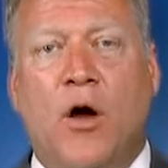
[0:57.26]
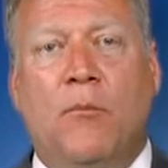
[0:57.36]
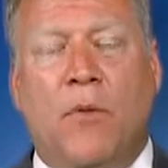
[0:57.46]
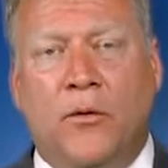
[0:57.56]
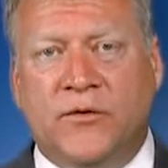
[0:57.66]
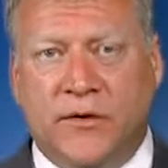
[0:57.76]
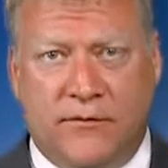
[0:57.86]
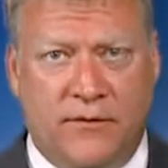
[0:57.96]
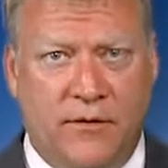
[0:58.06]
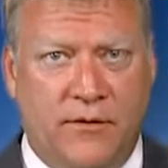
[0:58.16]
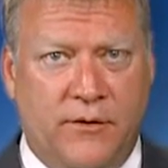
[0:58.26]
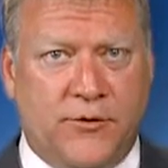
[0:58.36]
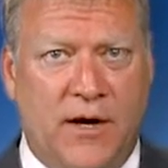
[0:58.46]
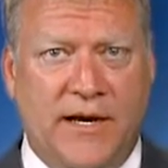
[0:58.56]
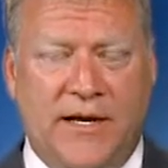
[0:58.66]
Most of the
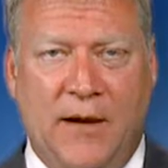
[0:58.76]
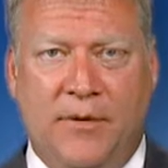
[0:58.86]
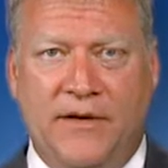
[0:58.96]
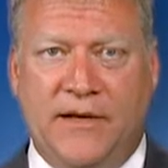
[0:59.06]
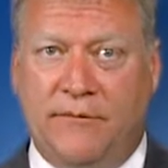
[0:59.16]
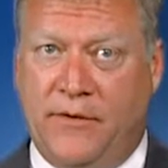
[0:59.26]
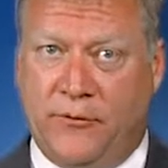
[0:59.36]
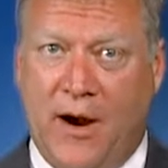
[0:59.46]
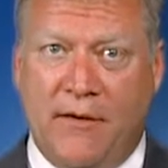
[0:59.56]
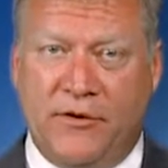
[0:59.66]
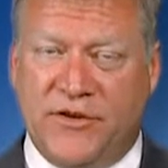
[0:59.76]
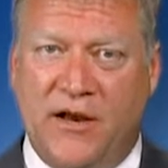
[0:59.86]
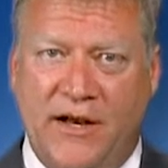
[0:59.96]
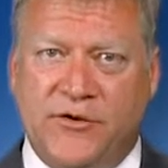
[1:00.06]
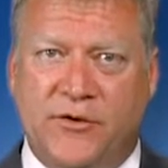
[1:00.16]
trucking companies, if the driver is
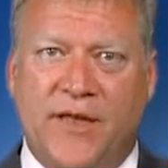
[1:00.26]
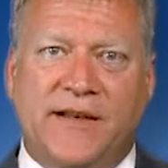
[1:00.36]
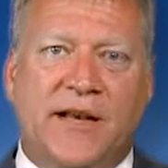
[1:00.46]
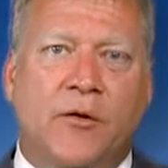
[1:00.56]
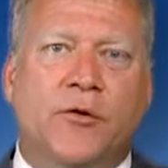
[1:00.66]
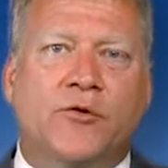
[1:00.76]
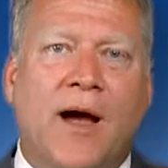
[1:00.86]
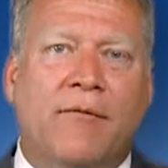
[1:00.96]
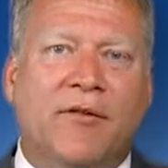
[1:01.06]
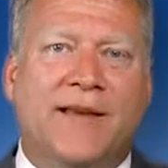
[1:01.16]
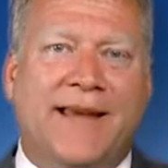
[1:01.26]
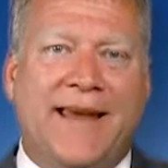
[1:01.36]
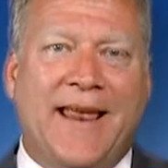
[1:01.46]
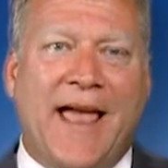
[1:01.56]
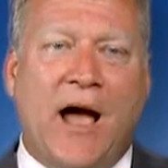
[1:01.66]
uninjured, they tell the driver to
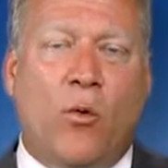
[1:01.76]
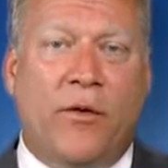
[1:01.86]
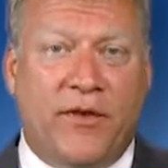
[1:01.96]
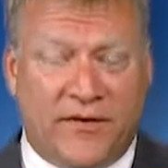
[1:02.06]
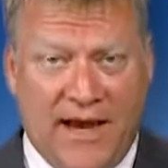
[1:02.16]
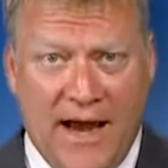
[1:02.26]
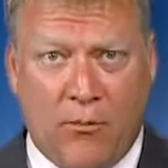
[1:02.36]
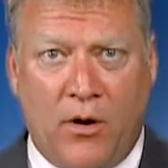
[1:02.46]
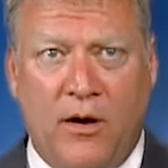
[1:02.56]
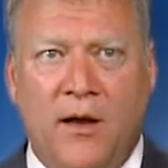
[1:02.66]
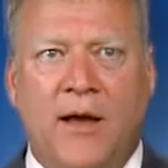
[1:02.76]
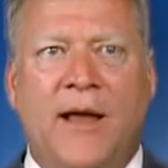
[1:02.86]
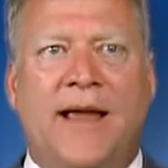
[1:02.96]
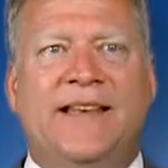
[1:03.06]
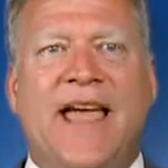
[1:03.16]
get out with his camera
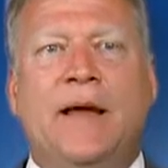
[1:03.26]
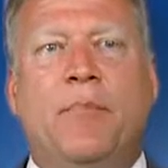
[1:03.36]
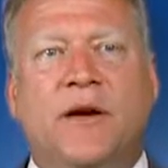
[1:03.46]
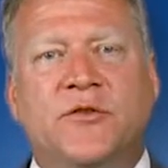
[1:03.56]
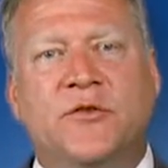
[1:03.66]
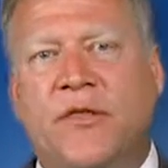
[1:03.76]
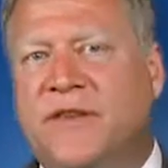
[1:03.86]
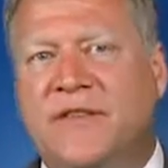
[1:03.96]
and take pictures of the